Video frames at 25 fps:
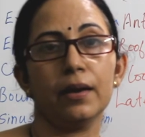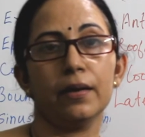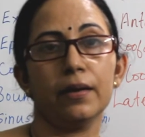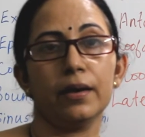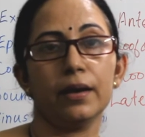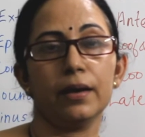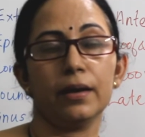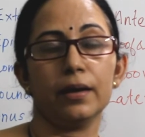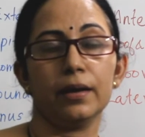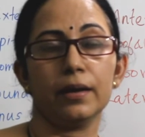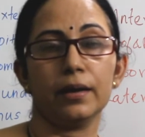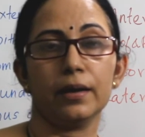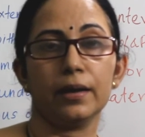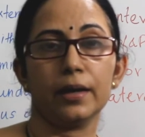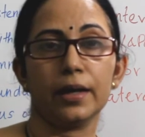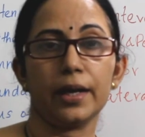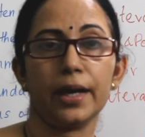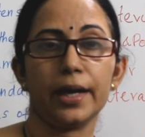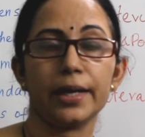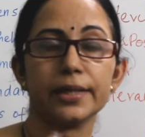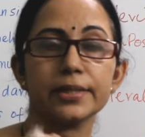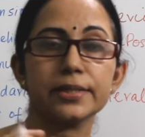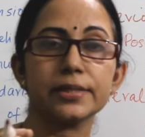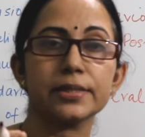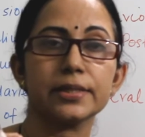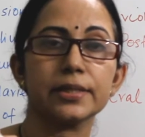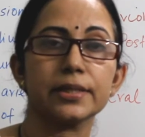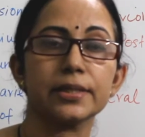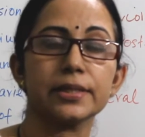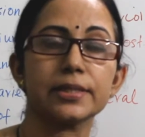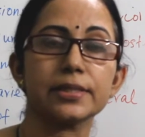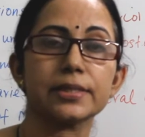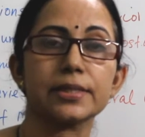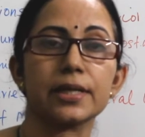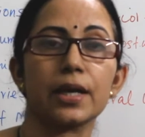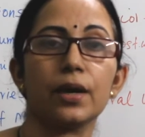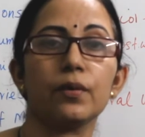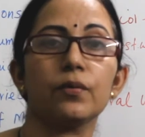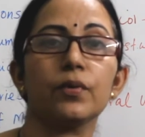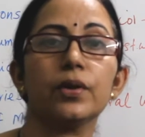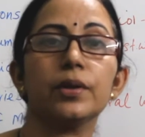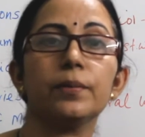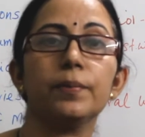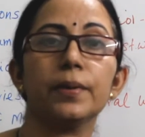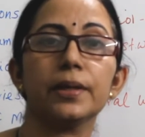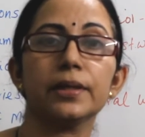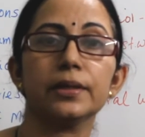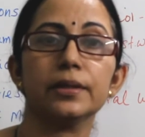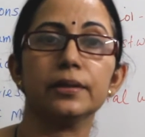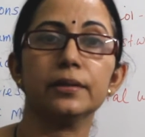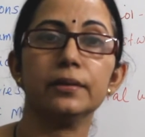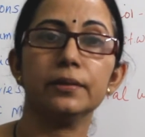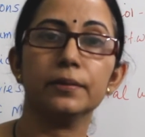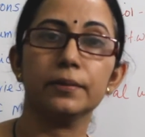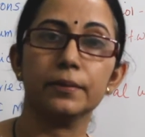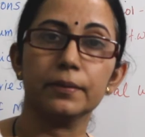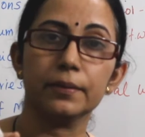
and it is covered by the